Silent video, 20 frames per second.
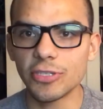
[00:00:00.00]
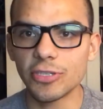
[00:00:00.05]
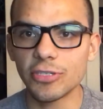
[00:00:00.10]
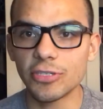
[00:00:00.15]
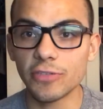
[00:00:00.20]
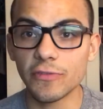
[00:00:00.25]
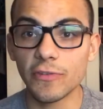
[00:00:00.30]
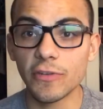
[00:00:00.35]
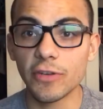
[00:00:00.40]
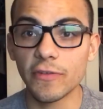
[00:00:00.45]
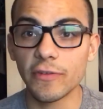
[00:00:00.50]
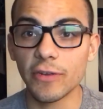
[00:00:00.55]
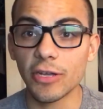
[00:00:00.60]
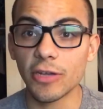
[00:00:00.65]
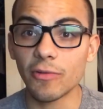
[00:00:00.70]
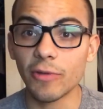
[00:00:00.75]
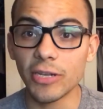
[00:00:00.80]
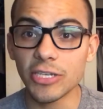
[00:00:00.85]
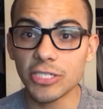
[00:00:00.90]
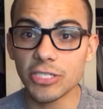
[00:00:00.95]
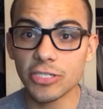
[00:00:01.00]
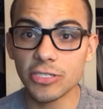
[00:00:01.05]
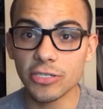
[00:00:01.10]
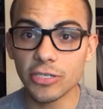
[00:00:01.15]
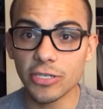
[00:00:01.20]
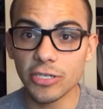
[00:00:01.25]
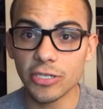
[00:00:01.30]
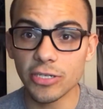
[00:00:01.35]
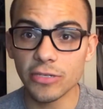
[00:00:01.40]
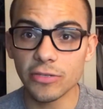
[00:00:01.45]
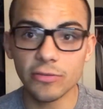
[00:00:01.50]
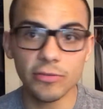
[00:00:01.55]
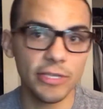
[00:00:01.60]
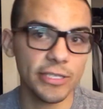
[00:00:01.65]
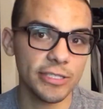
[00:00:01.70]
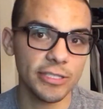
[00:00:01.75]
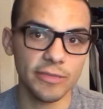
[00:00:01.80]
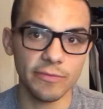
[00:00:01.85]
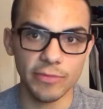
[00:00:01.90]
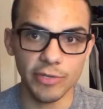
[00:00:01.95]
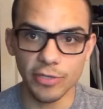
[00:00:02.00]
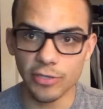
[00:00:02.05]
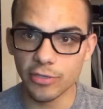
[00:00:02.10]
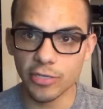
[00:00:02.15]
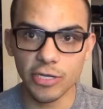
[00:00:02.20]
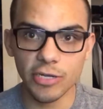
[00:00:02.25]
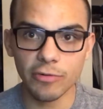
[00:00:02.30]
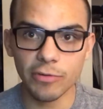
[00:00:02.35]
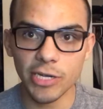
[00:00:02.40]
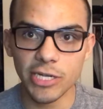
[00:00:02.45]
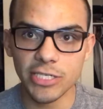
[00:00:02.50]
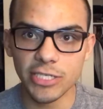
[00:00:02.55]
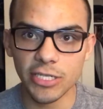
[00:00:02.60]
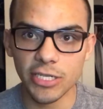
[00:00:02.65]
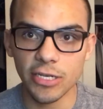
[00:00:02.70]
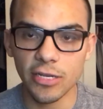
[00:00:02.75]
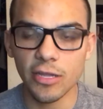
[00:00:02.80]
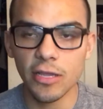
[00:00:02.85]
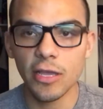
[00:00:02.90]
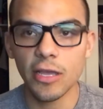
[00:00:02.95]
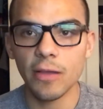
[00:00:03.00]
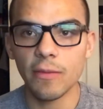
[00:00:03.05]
there's a few different equations you can do, like the Mueller equation,